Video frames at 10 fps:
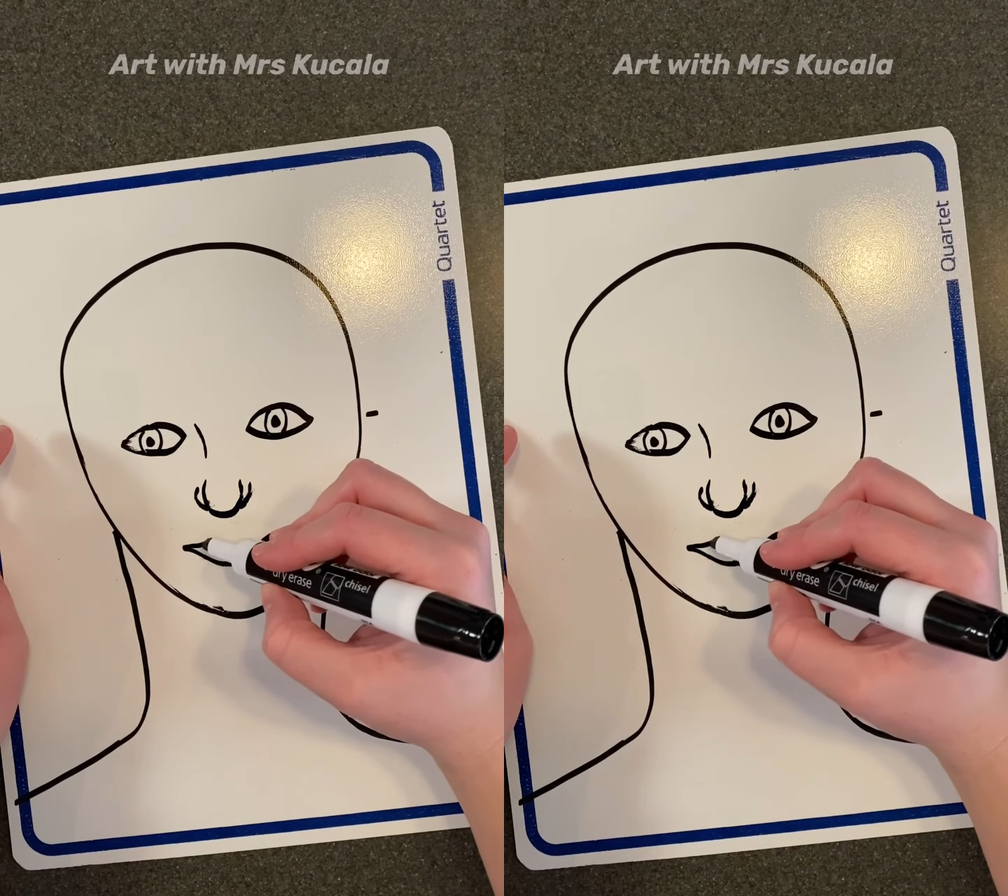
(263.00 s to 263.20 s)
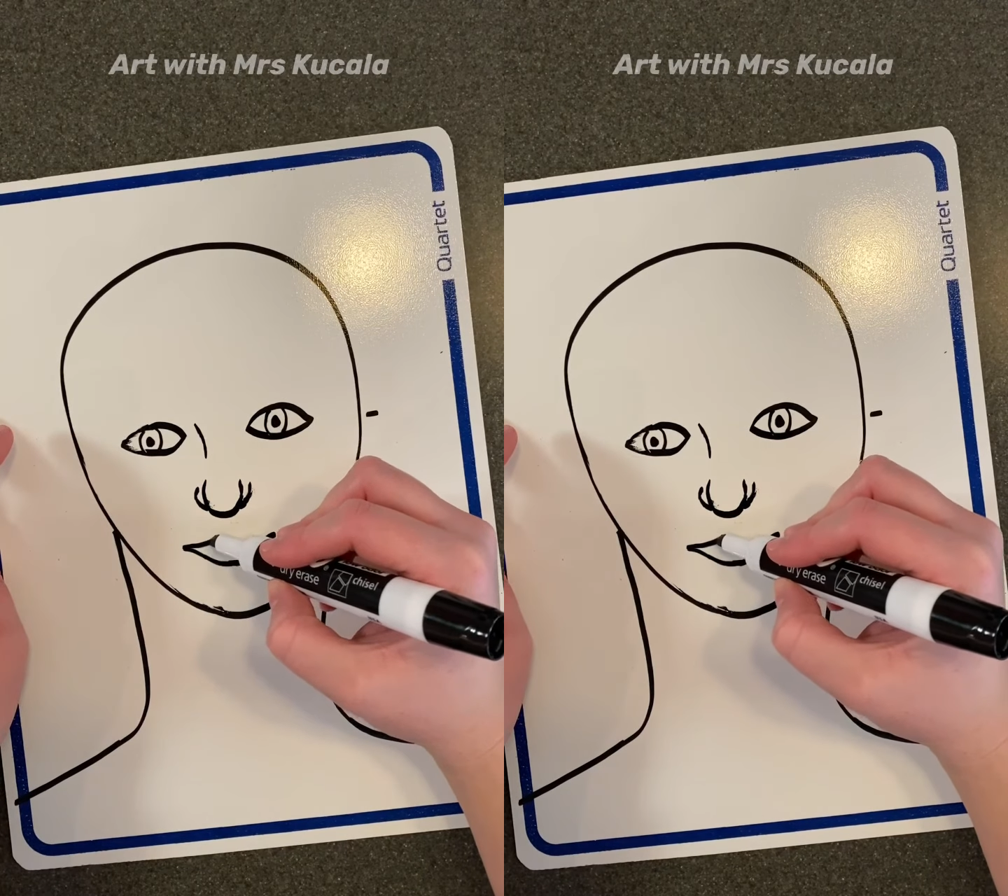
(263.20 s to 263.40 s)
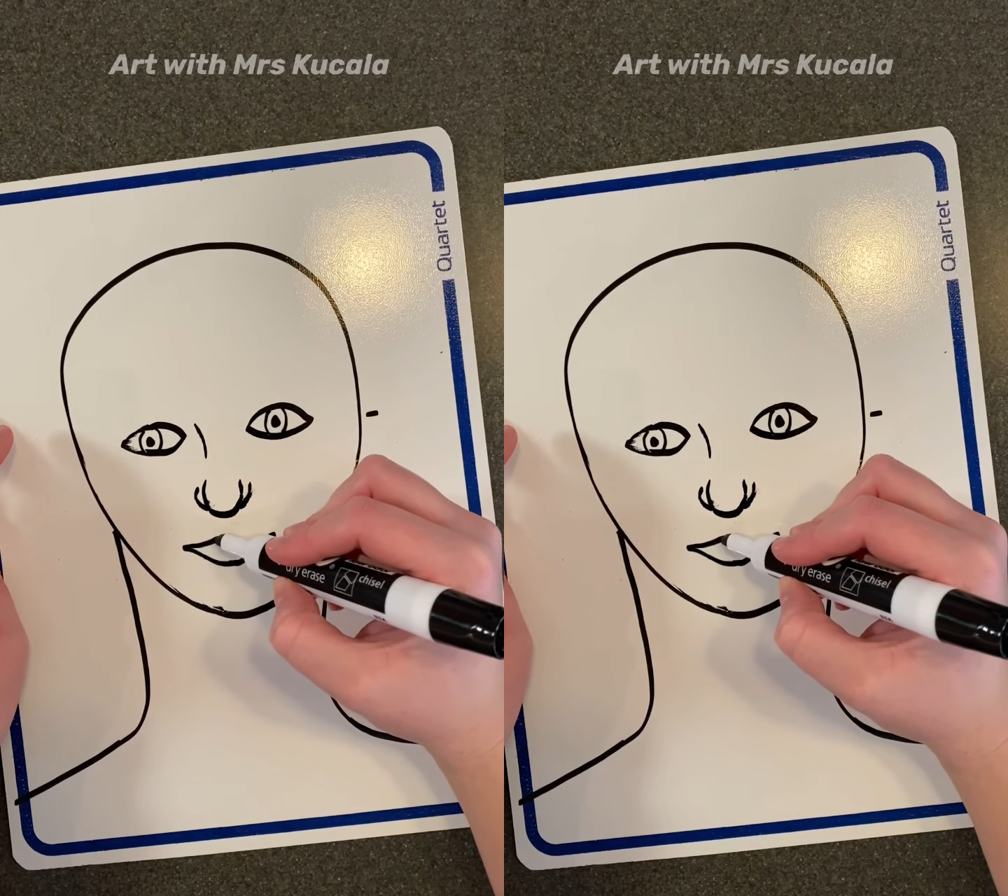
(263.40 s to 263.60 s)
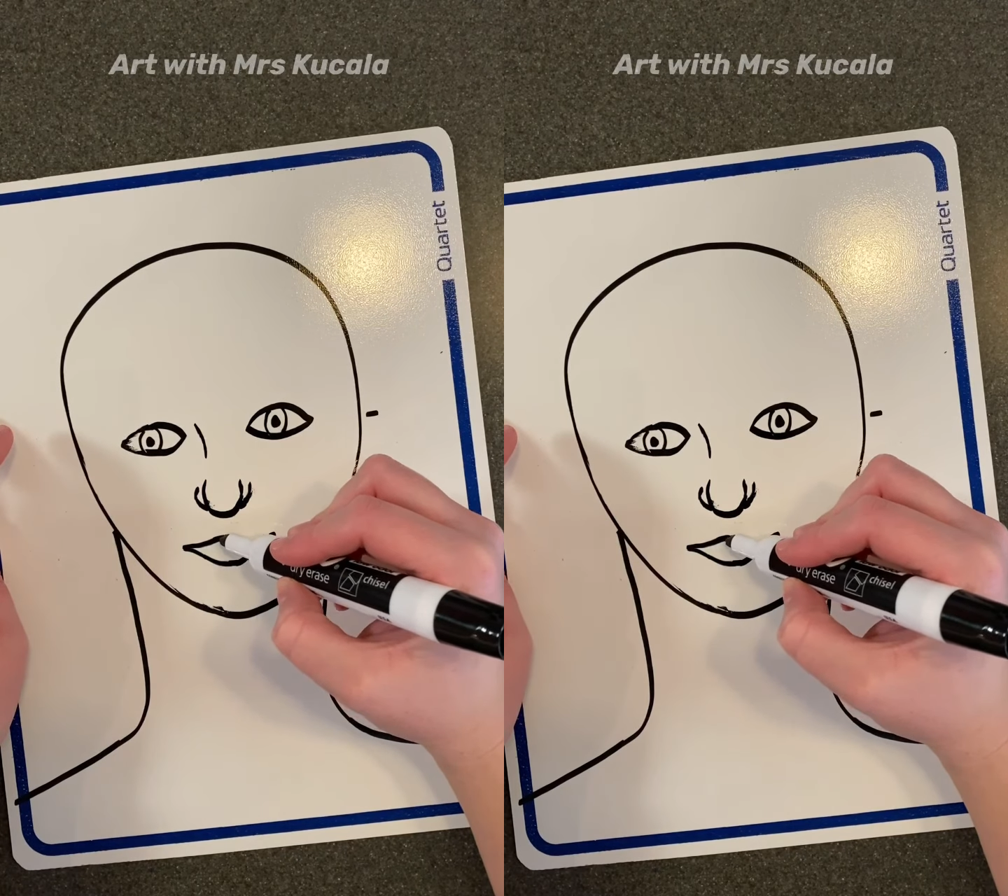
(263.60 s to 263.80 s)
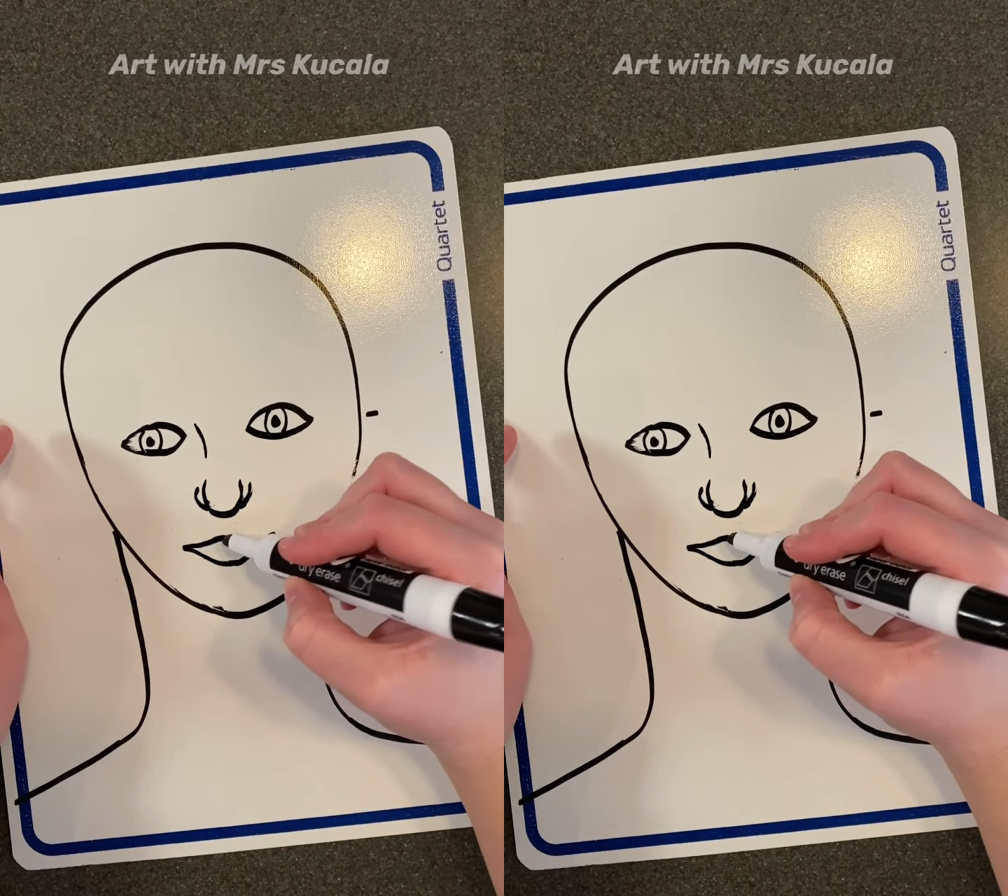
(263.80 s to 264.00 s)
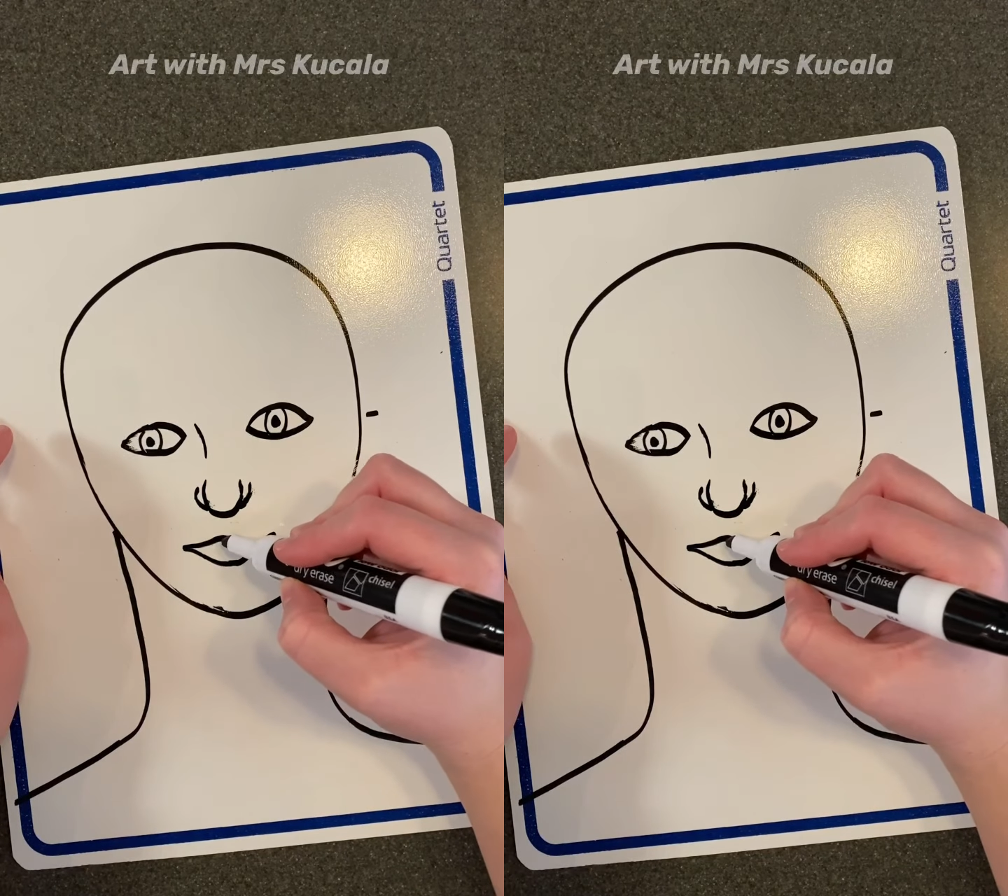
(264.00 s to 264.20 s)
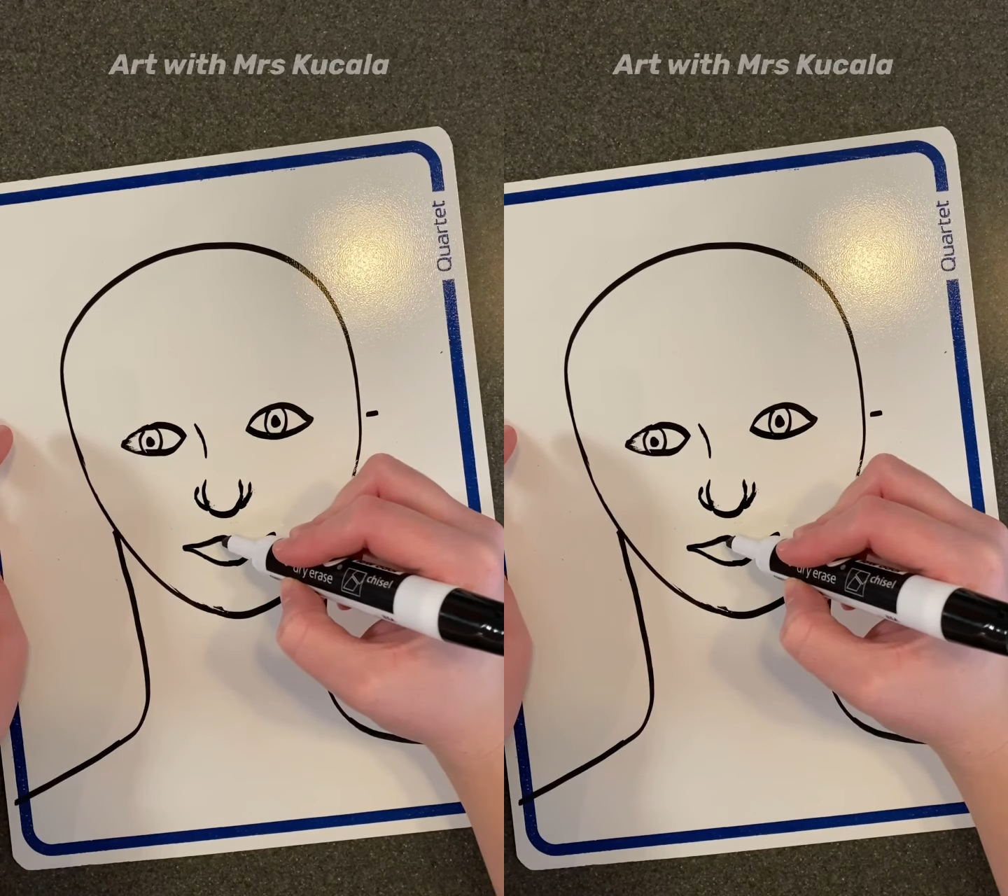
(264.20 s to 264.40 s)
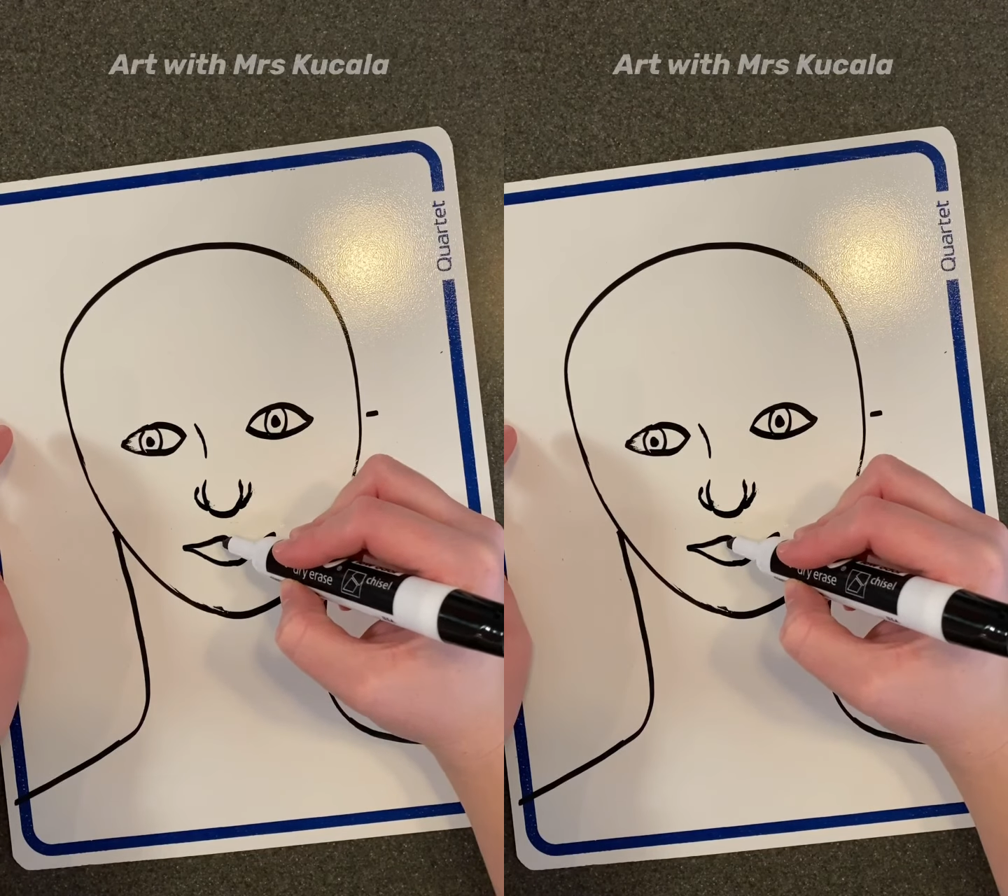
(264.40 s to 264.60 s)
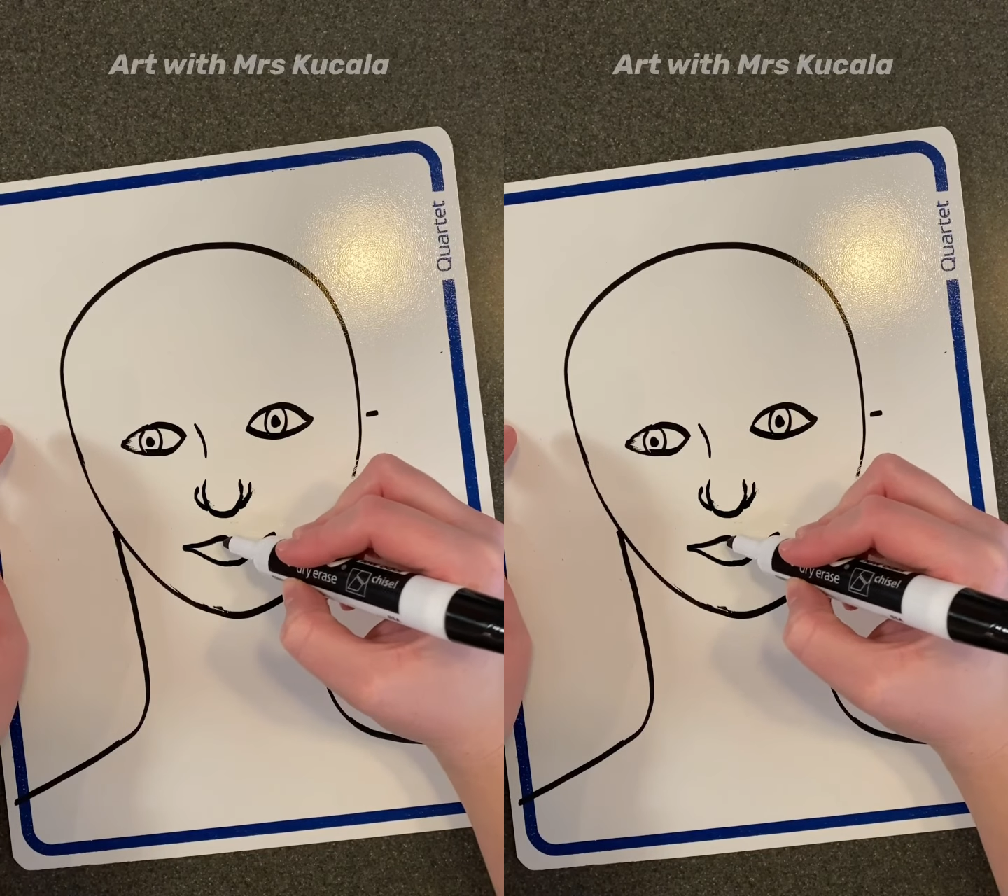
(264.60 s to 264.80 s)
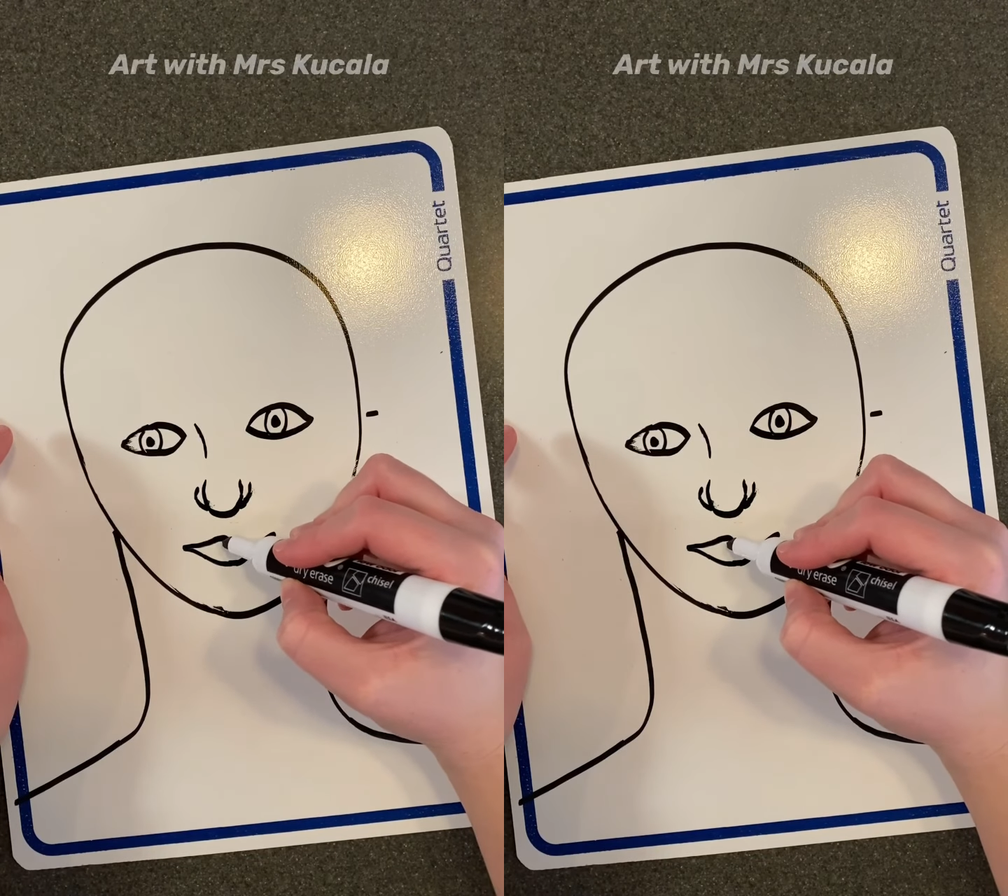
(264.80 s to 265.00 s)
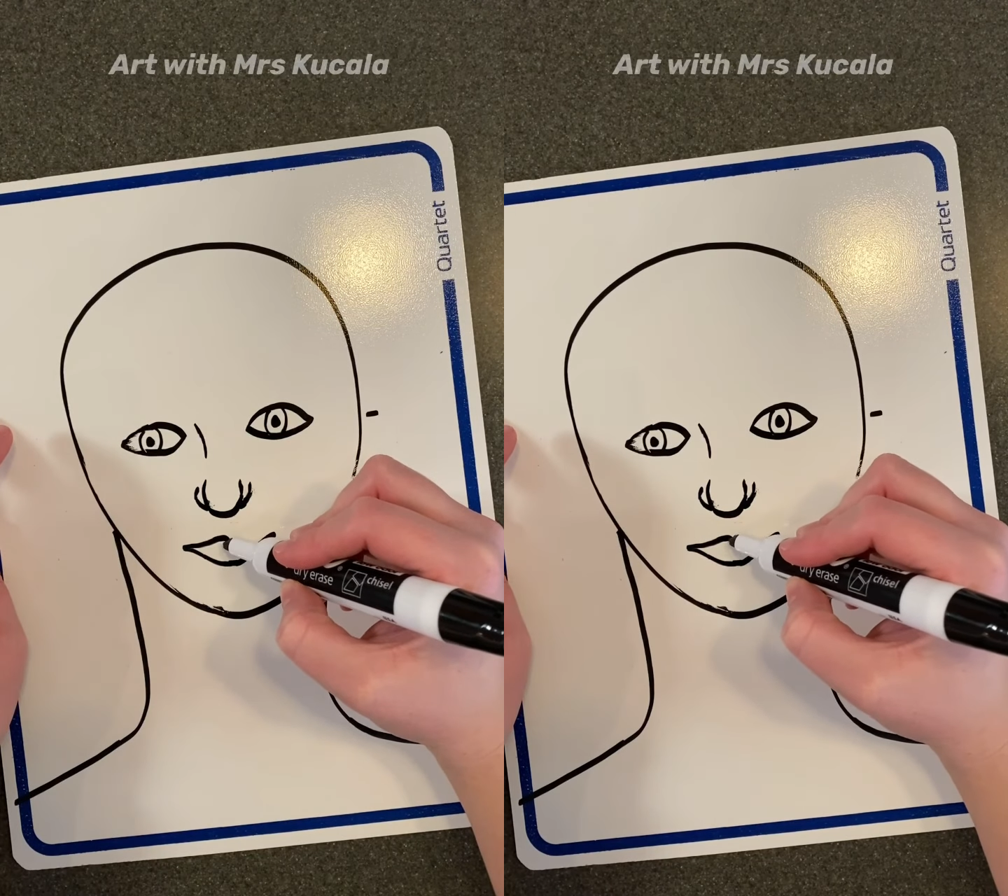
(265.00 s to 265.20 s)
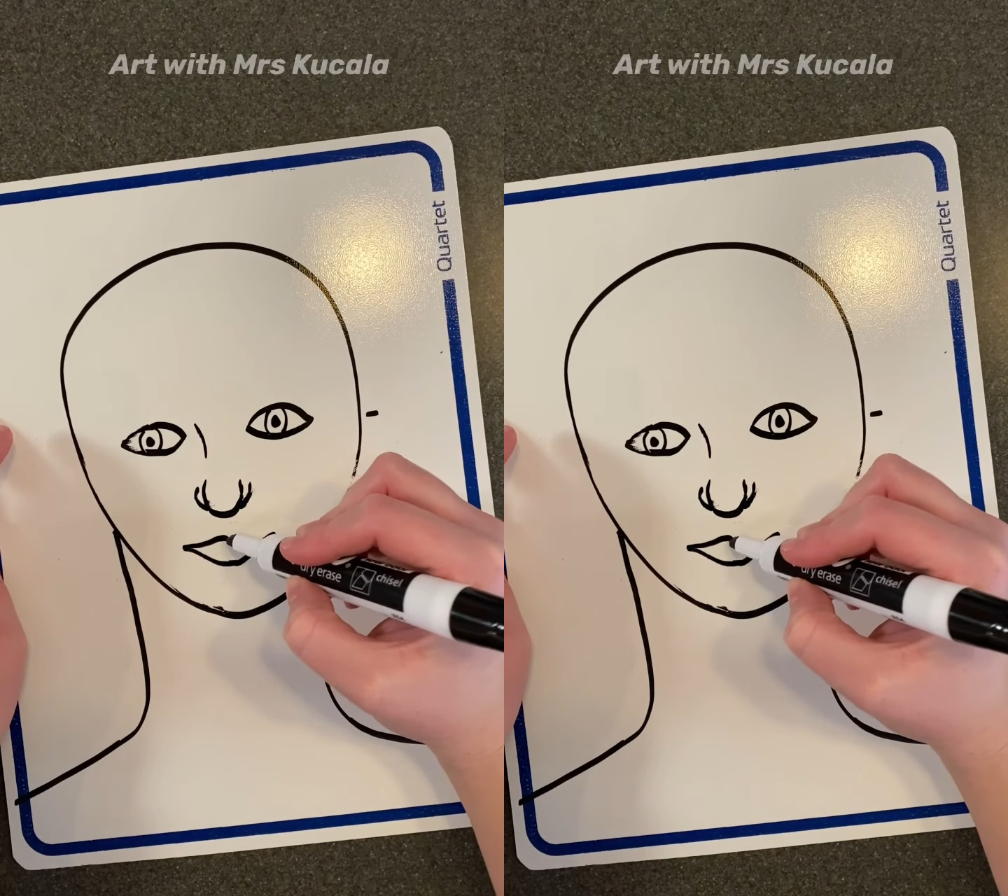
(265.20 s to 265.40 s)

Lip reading: your mouth usually has those 2